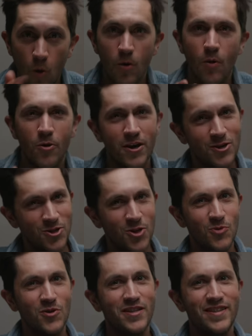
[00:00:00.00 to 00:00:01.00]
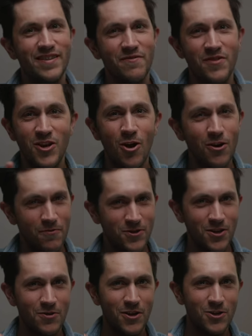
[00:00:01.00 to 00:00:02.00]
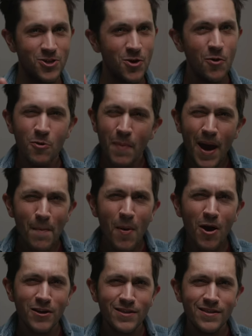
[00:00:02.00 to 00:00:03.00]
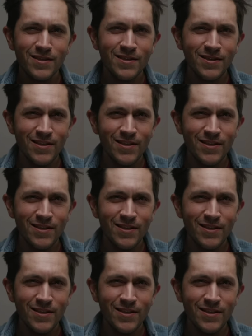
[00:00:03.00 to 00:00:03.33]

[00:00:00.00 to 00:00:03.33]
Or here's a good one. Videographers out there, do you own a matte box?